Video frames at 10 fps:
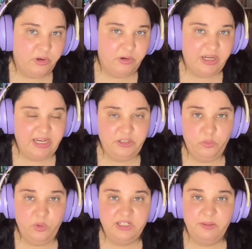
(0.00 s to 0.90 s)
or I
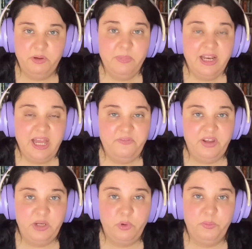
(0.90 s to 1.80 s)
don't want them in my life
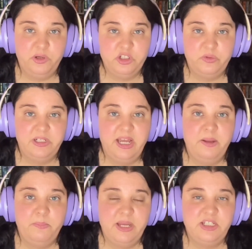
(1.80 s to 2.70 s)
anymore because we're not a
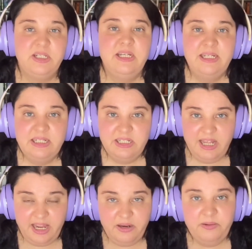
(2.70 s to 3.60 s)
match,
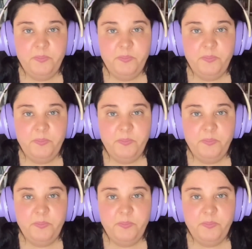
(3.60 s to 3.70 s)
then